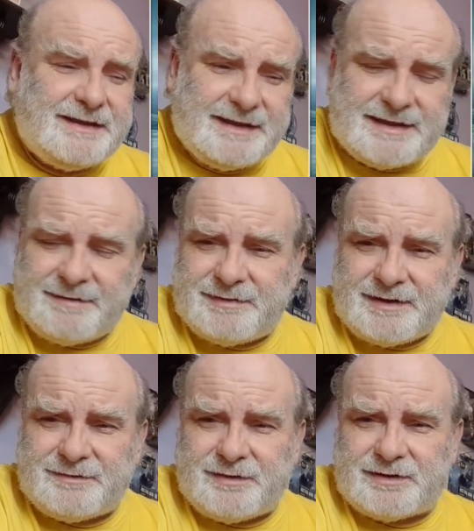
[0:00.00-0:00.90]
this
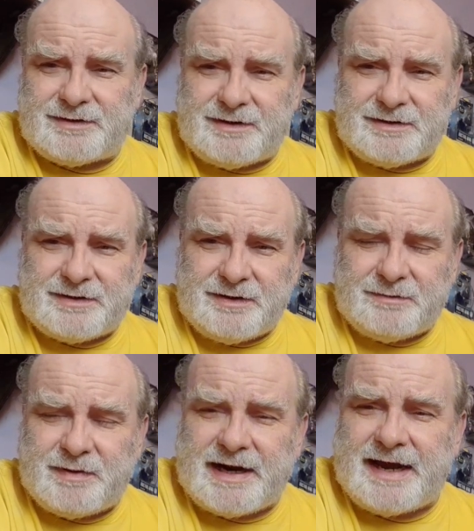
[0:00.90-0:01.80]
episode wasn't as
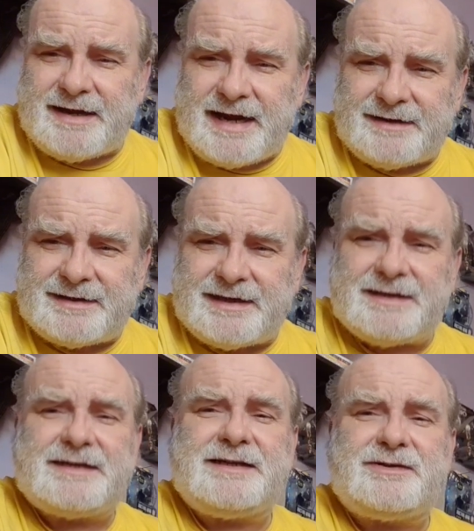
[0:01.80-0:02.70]
good. But I think
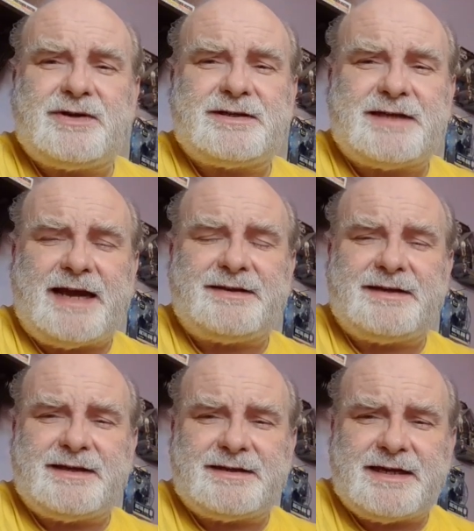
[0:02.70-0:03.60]
it's interesting. I
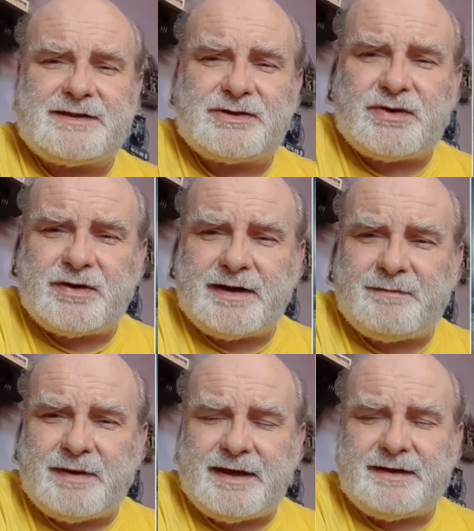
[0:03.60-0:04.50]
think it's
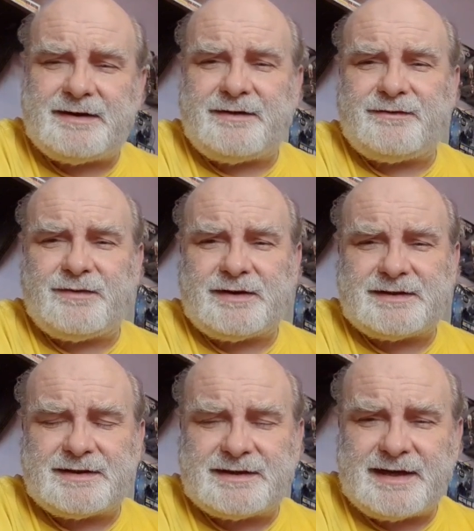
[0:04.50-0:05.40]
creepy enough, as
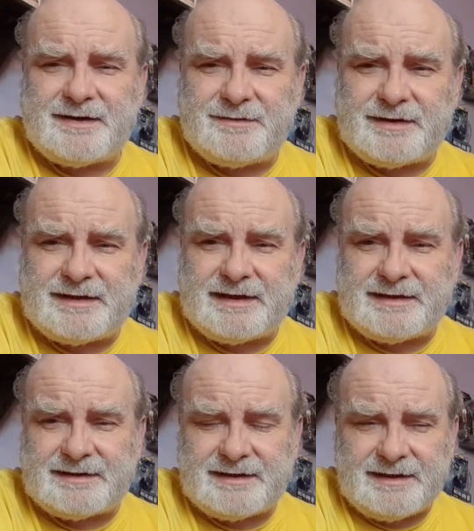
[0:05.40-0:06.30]
I say, with
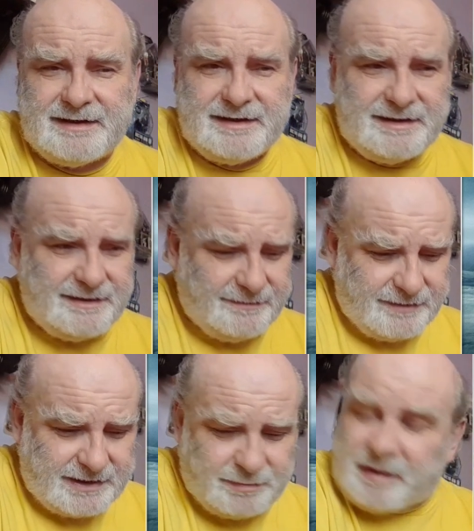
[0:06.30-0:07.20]
the
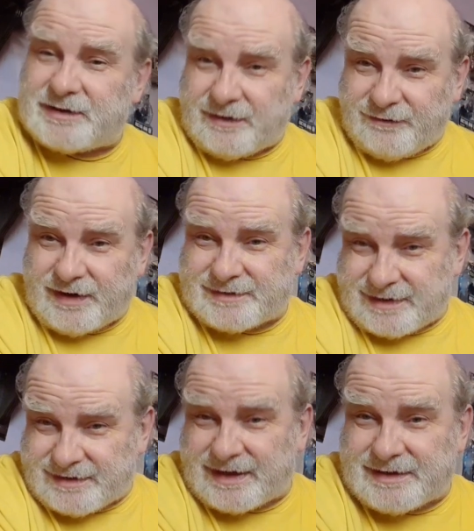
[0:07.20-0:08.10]
special effects
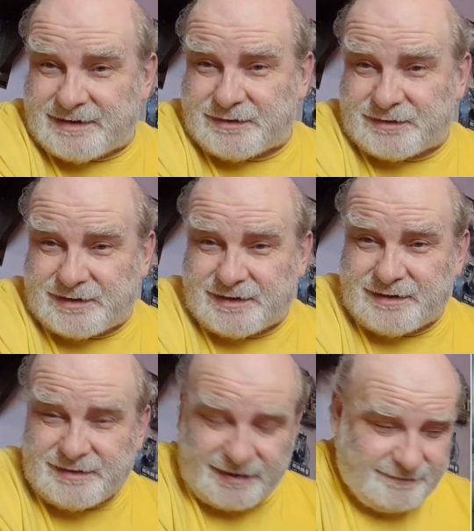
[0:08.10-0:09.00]
that they used,
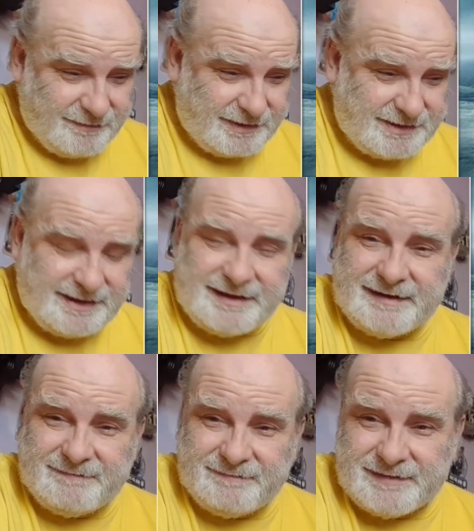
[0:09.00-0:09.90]
that we
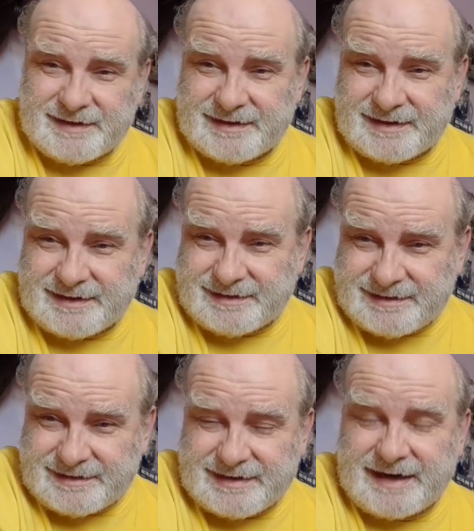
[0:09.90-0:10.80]
see
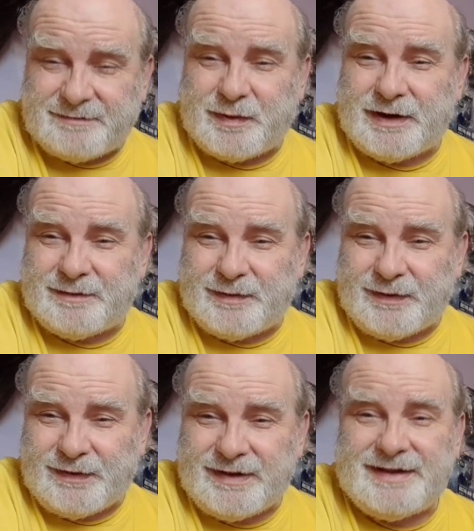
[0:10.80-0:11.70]
these dead
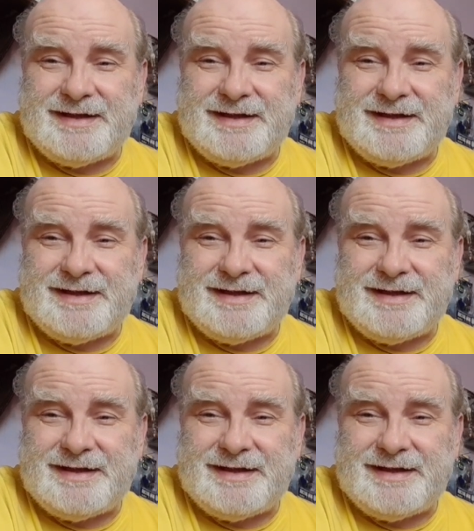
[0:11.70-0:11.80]
people